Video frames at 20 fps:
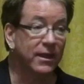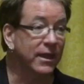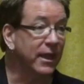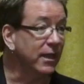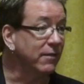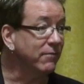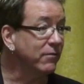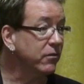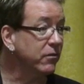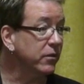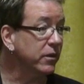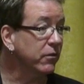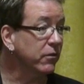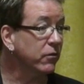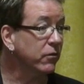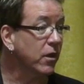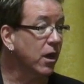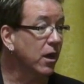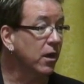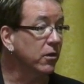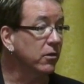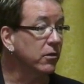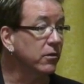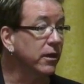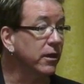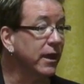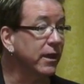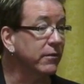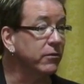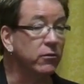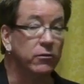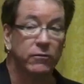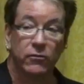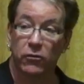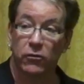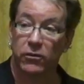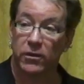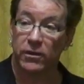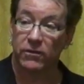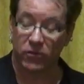and a visiting scholar at the
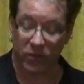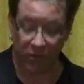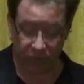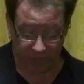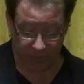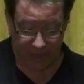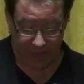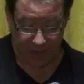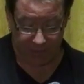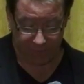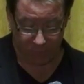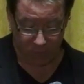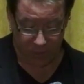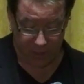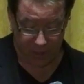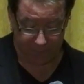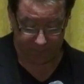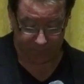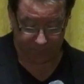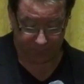University of Southern California.